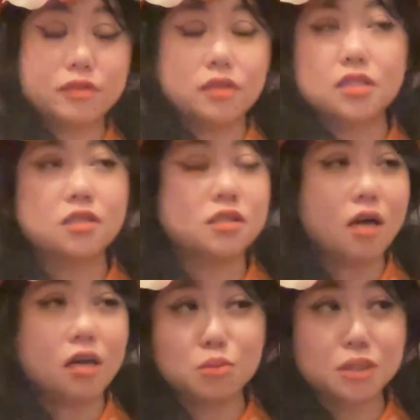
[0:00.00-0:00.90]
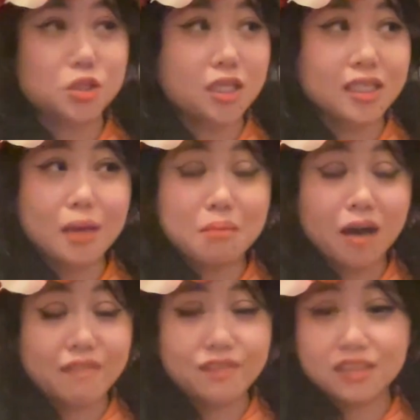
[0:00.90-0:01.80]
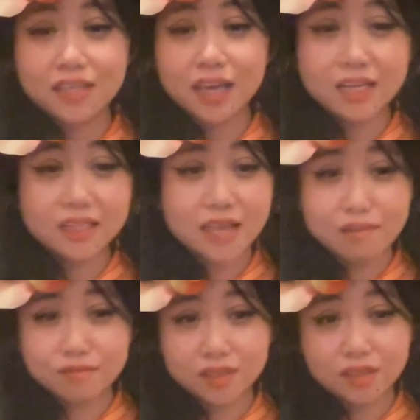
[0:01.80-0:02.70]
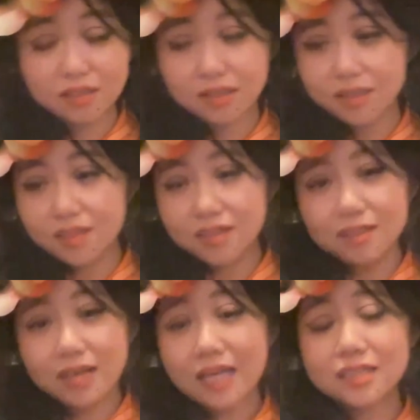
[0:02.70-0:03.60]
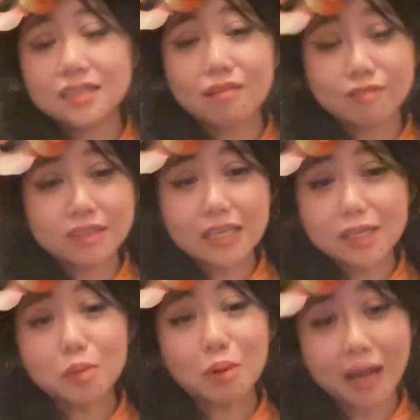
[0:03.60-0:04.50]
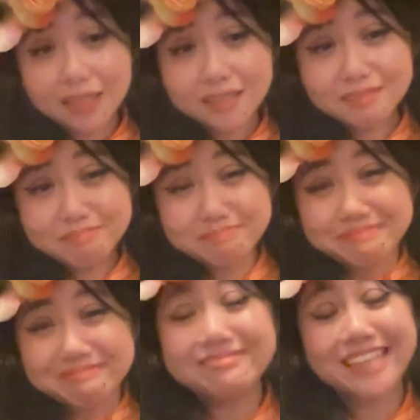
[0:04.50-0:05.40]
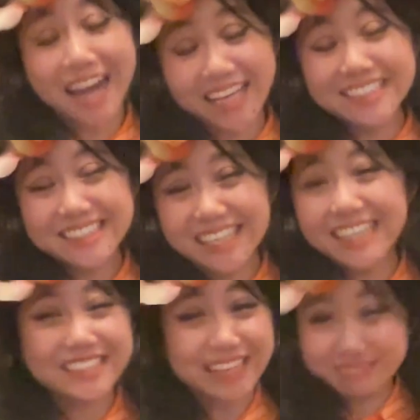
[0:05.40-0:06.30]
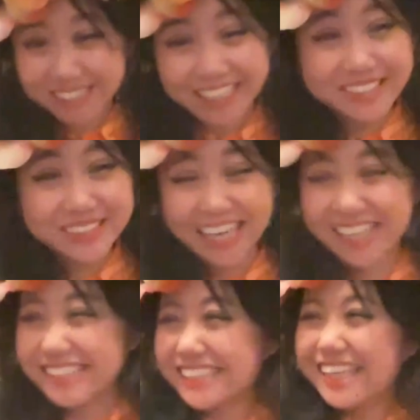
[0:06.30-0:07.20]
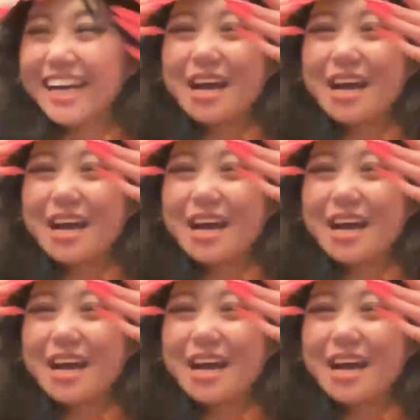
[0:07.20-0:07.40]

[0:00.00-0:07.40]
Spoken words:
It's just always tricky. I feel like I can never get it right, guys. I can never get it right.